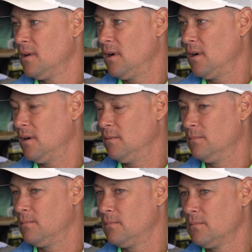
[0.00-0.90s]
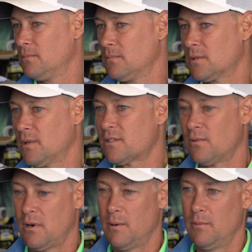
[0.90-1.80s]
Um, so that's
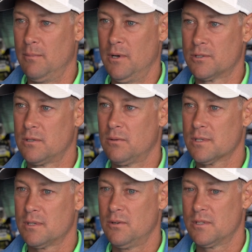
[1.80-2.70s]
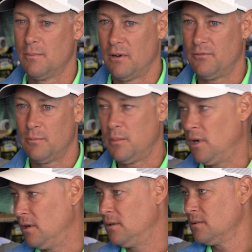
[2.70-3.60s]
what I remember the most. It wasn't always about
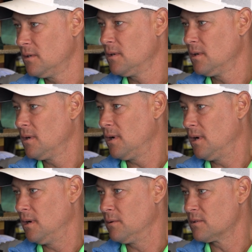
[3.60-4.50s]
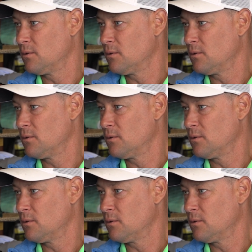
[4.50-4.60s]
football uh, but it was